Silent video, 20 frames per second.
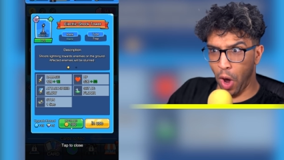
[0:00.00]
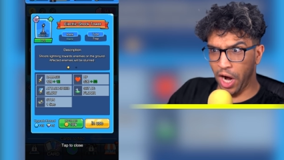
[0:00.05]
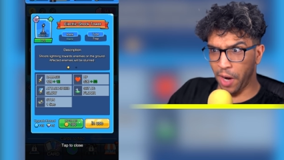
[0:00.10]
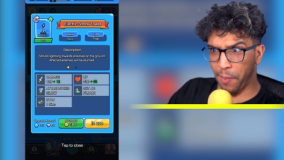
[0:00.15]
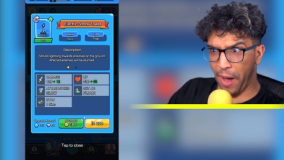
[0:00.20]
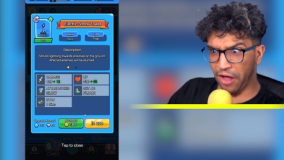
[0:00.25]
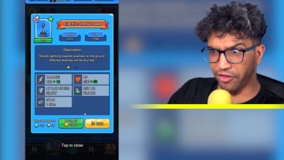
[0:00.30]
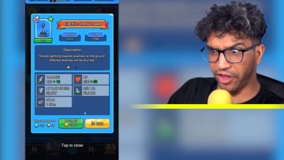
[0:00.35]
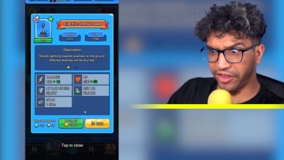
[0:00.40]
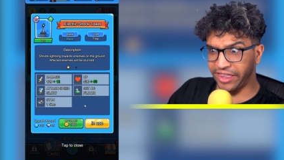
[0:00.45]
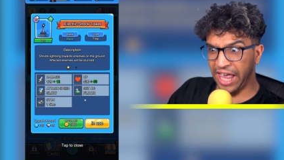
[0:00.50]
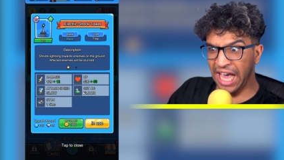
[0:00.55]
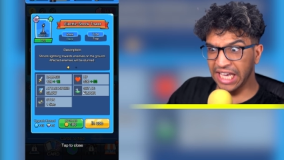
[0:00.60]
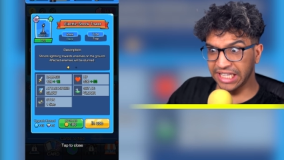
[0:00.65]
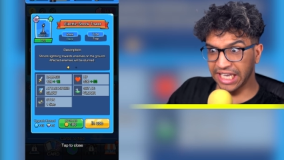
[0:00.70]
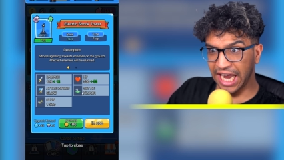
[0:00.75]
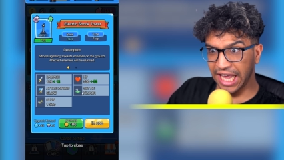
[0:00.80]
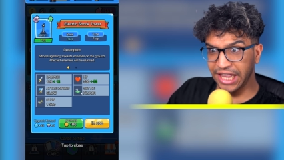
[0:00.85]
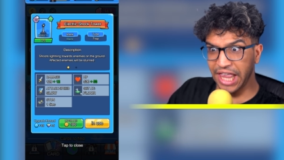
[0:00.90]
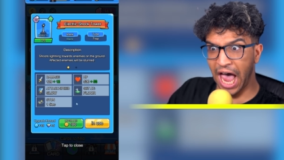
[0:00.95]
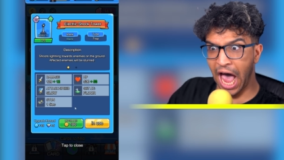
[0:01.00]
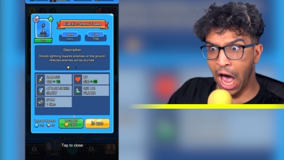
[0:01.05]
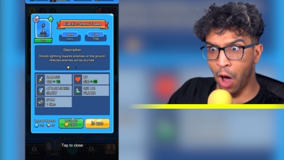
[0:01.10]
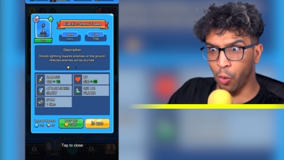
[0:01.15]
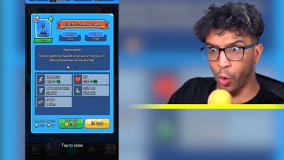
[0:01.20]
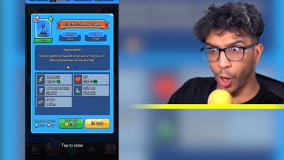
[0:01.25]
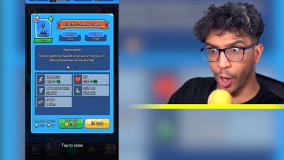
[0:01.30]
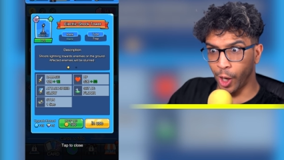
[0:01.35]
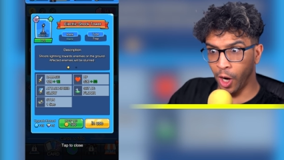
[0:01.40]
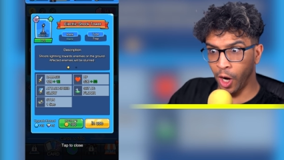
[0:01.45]
what about the Tesla
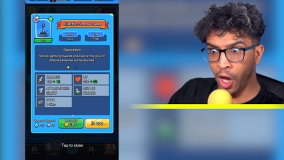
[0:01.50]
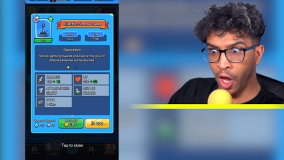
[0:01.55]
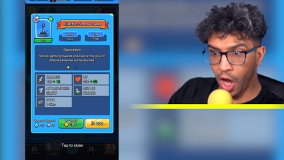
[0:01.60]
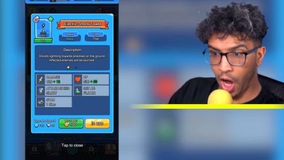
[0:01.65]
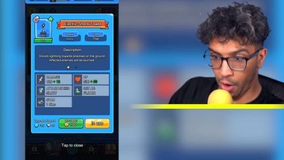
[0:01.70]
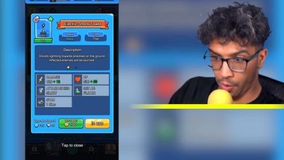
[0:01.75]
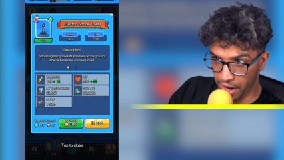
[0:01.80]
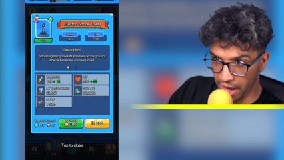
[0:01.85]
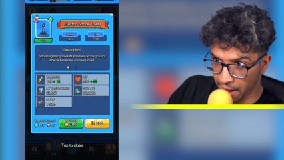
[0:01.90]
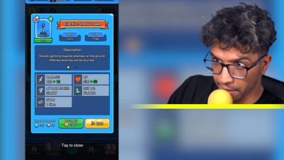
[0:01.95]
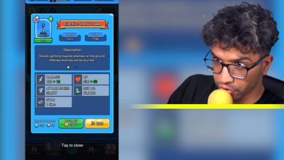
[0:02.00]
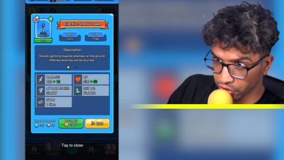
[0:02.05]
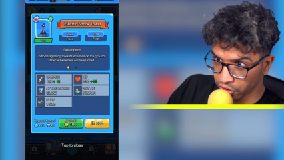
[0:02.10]
tower? All right, I'm